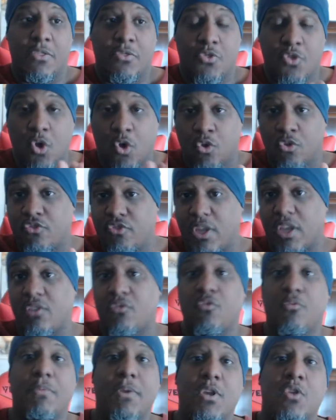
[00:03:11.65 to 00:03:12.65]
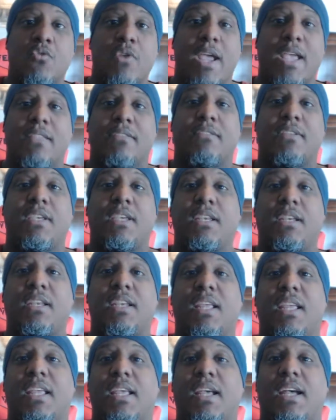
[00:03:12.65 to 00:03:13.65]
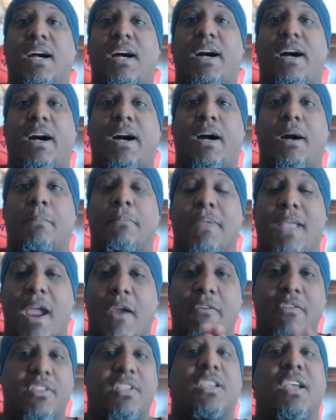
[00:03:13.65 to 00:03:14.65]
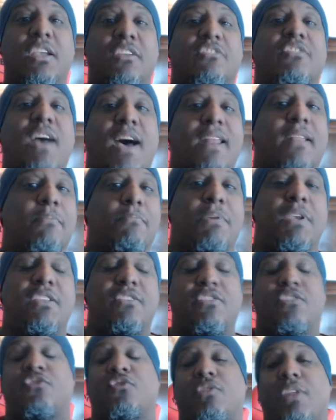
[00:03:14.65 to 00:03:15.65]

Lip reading: those things will be granting guarantee exotic pieces.